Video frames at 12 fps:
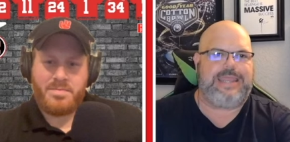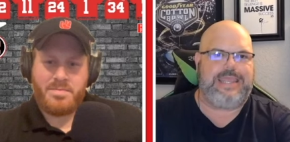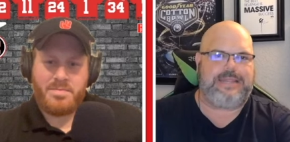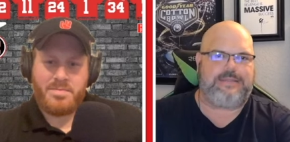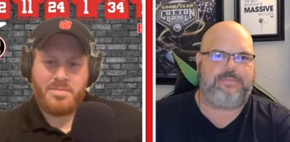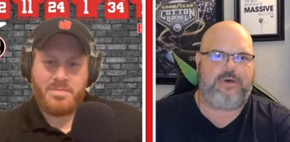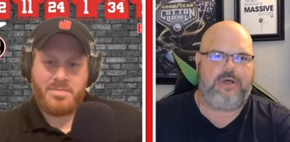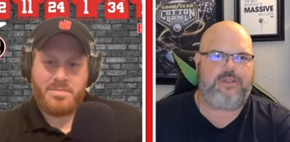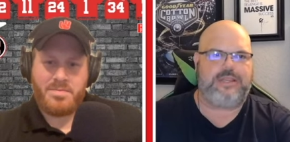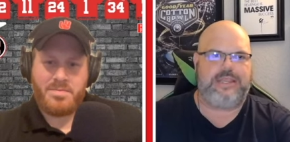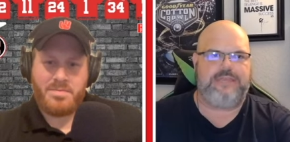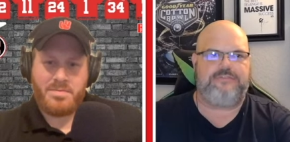Speaker 1: get the
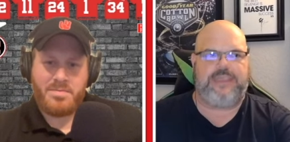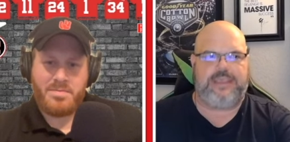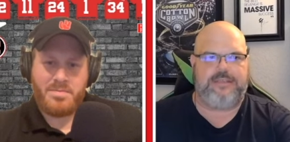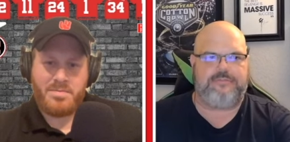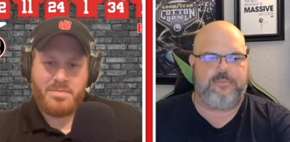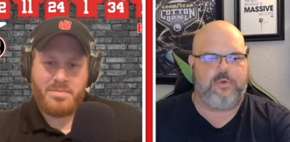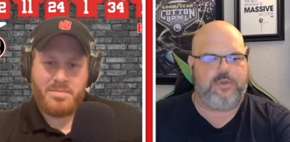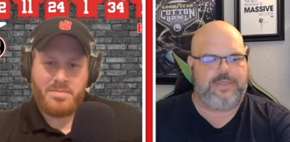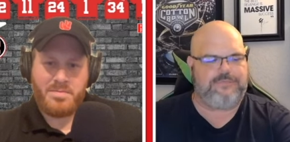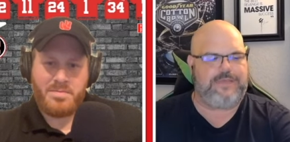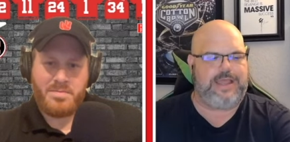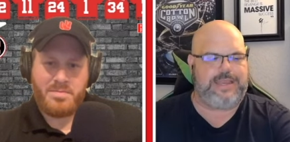ball in his hands more.
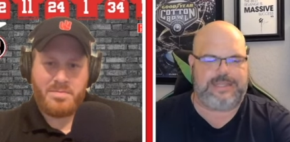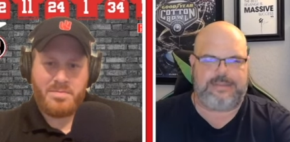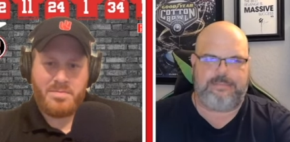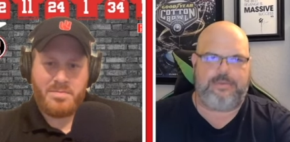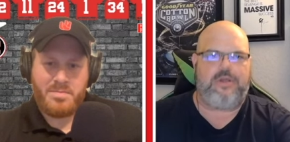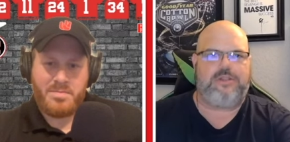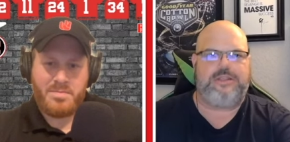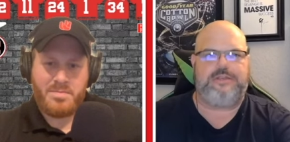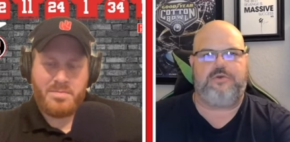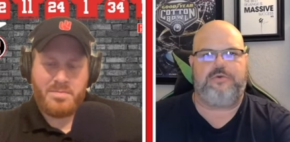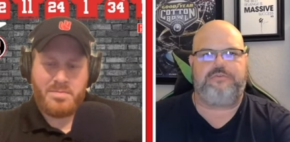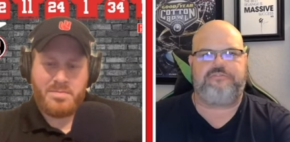They've got to get the ball in
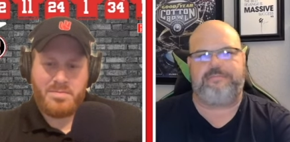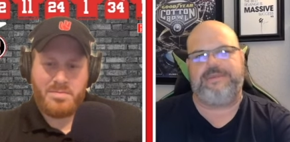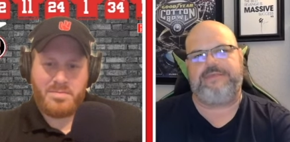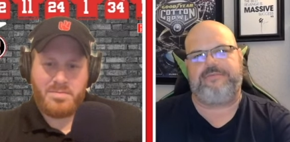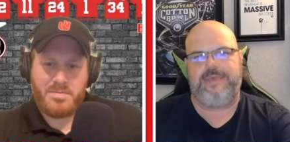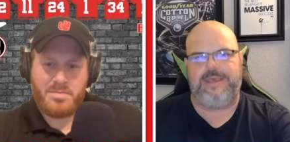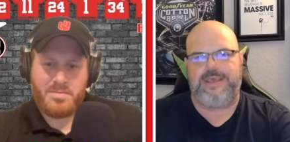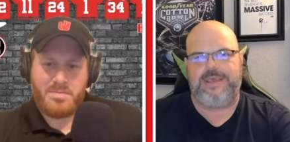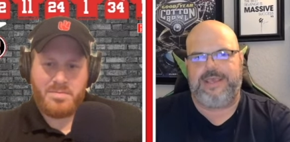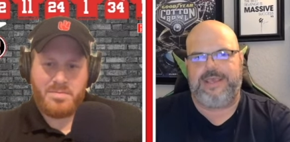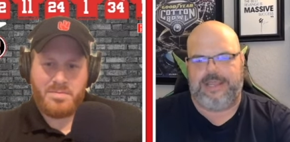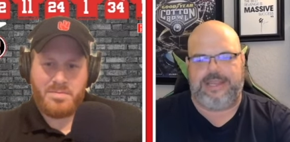Noah Smith
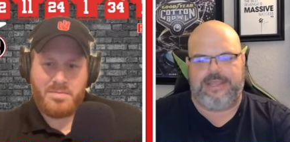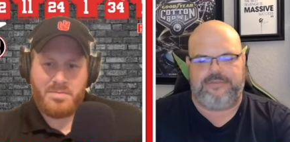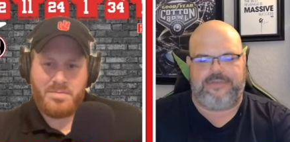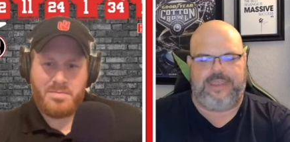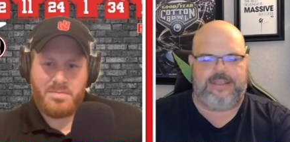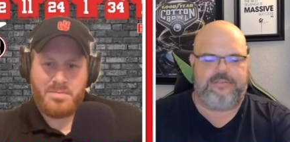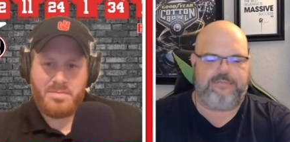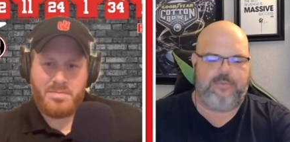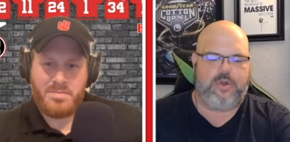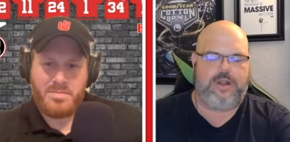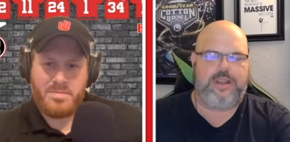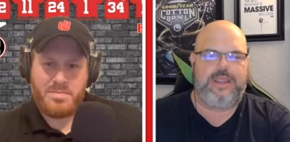in his hands
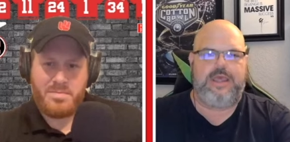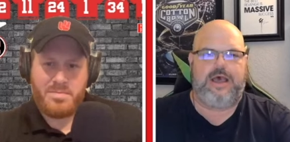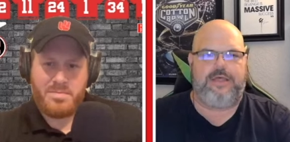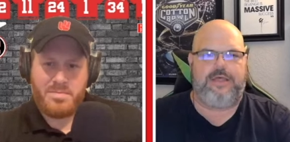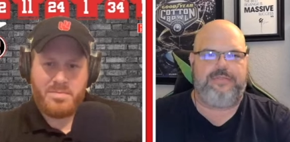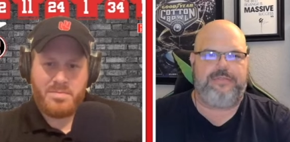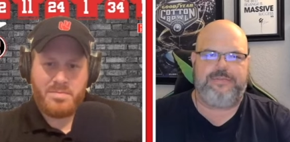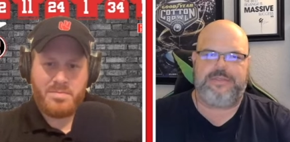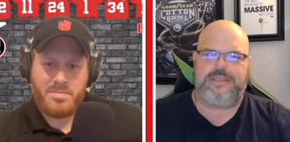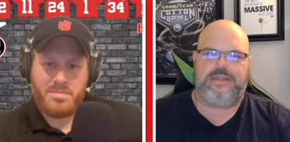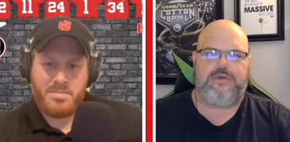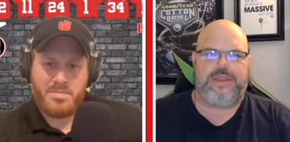more.
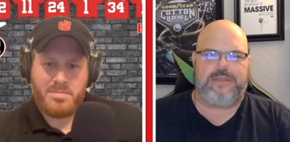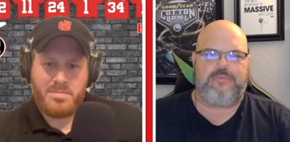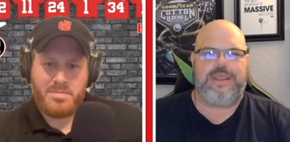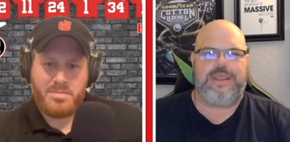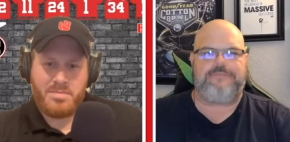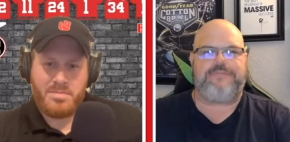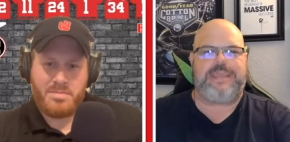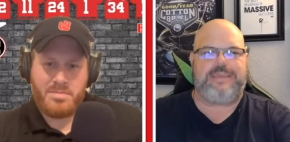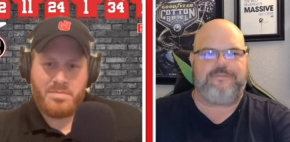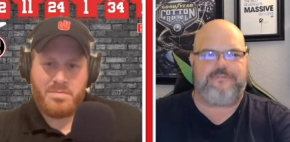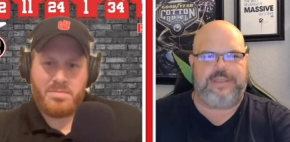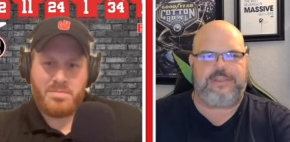If they
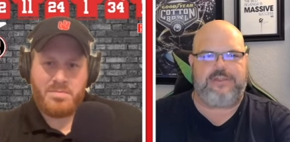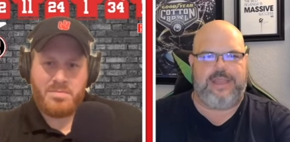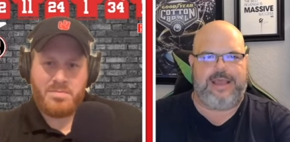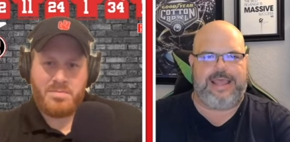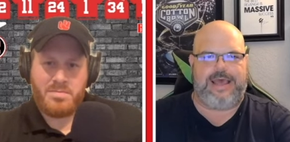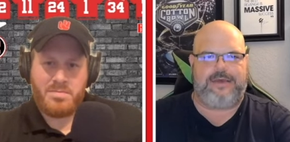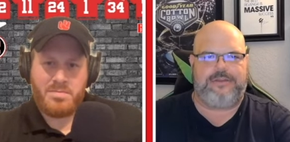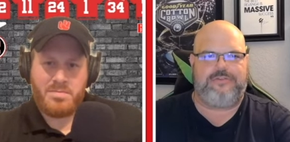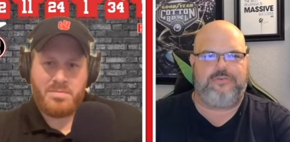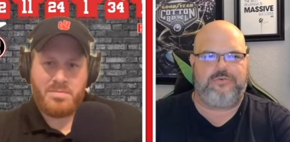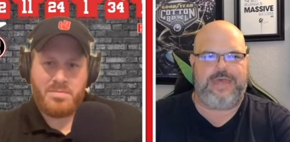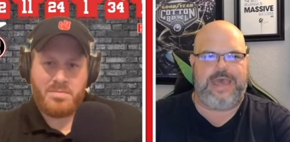can figure out how to
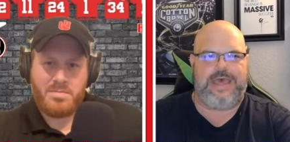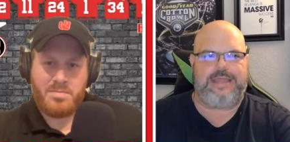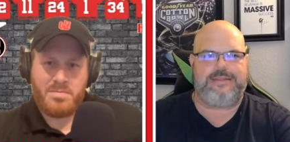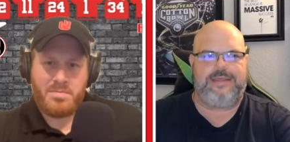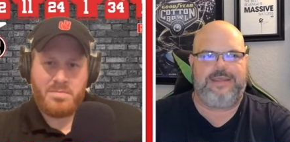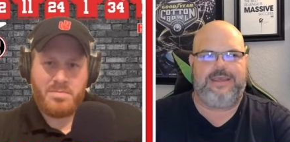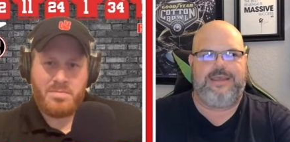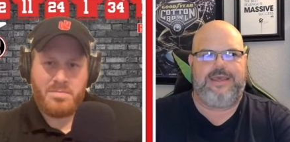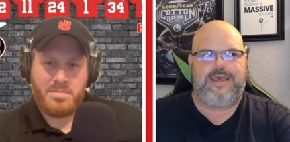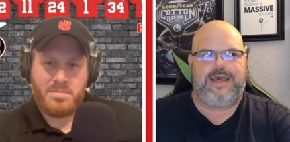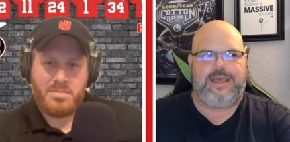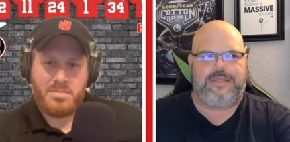do that,
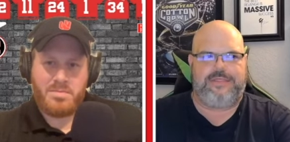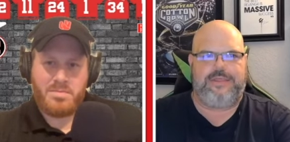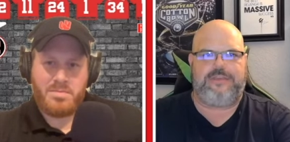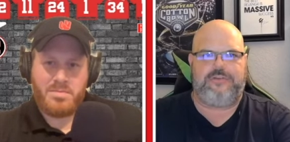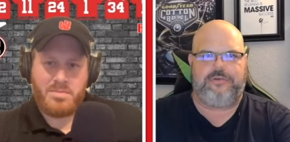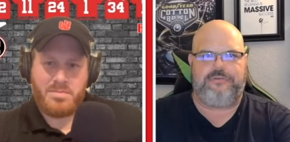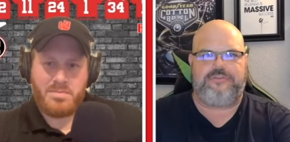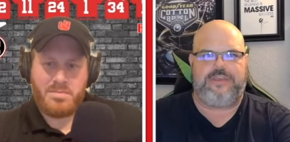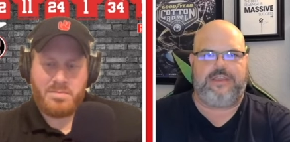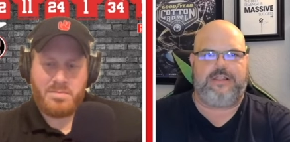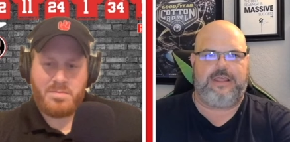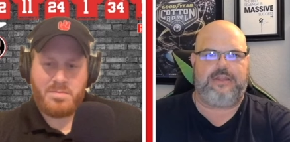I think you'll
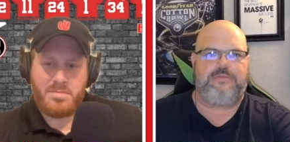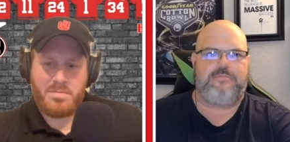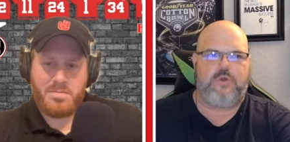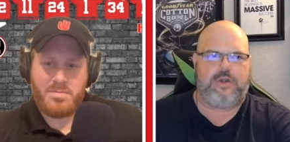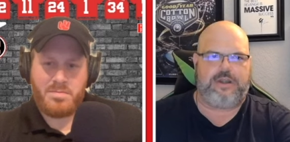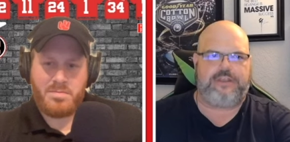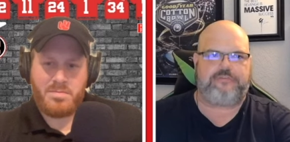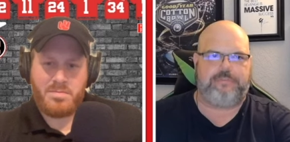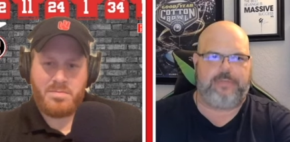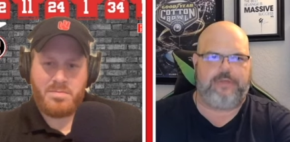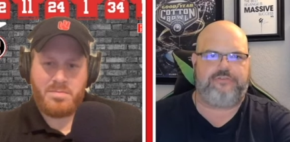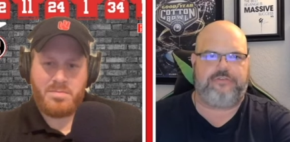see a little more
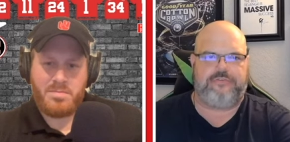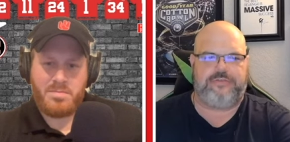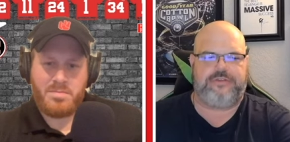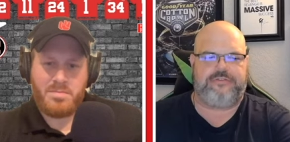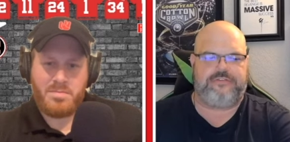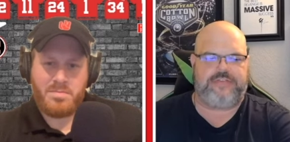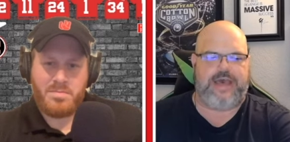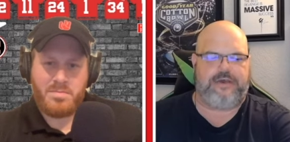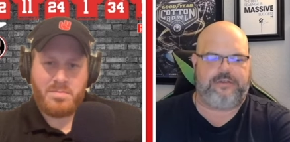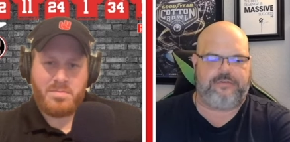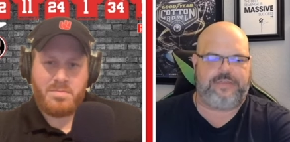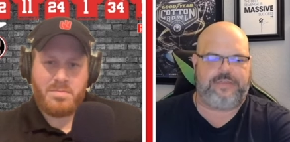explosiveness
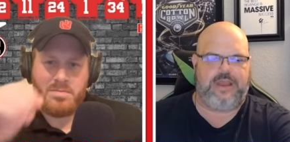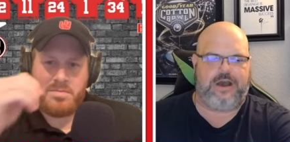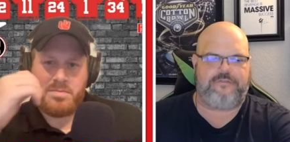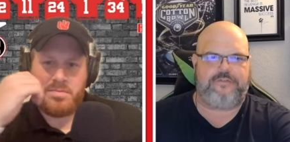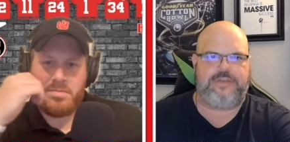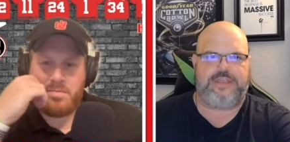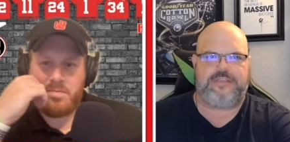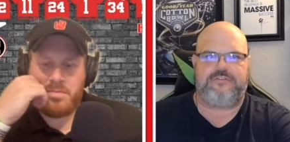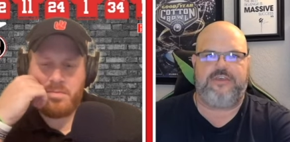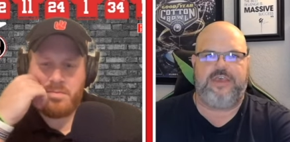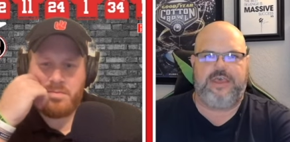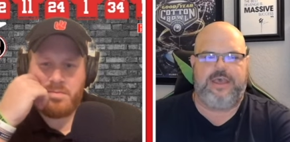out of the
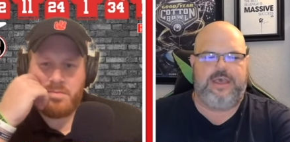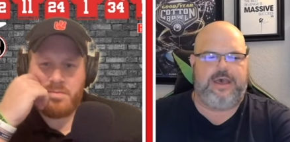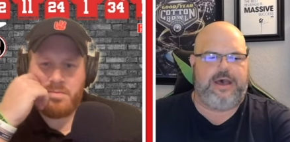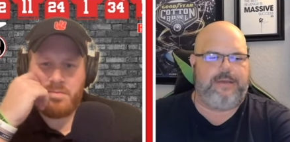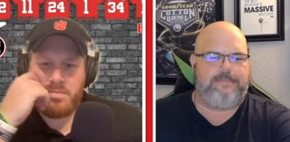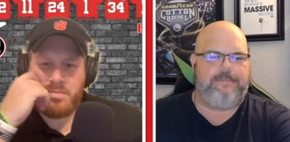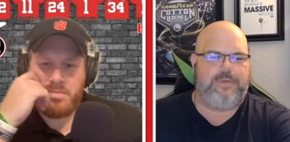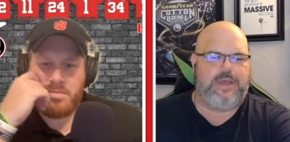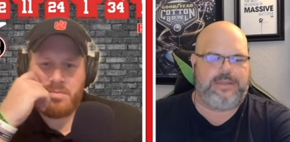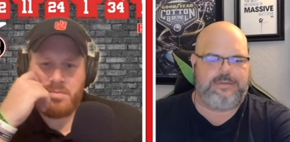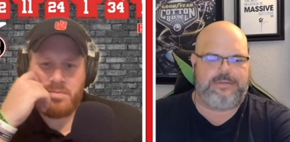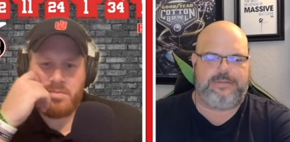offense.
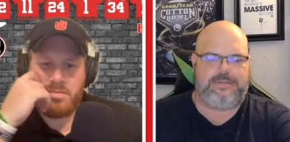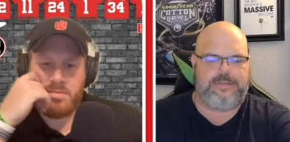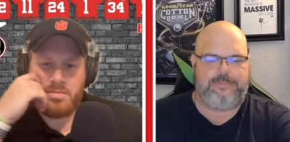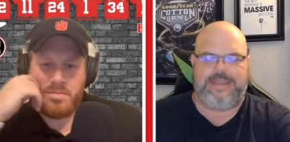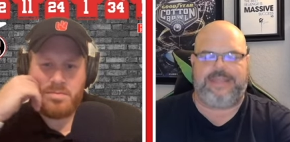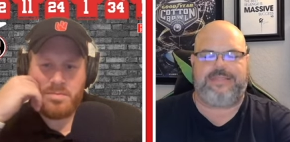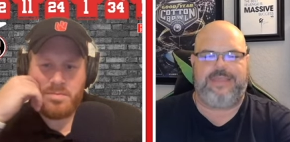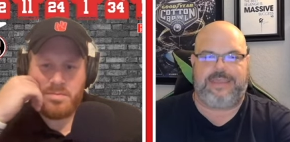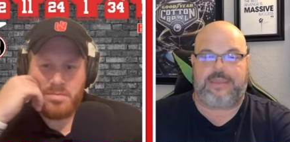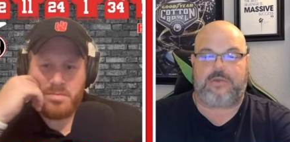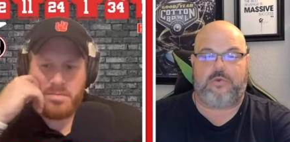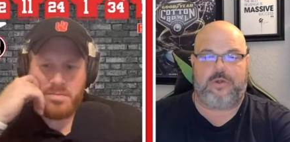But the big thing
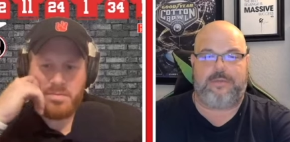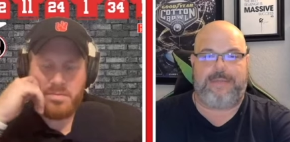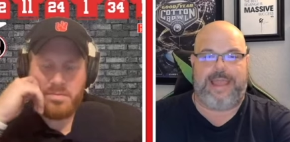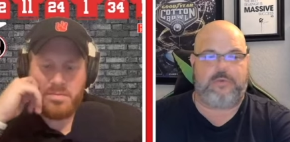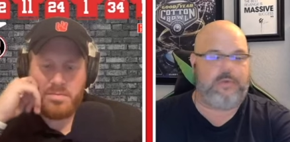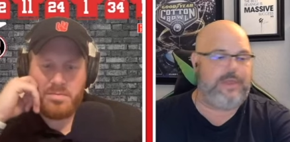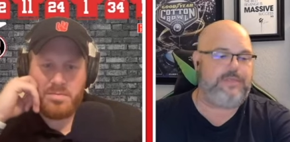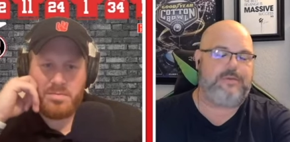at quarterback, whether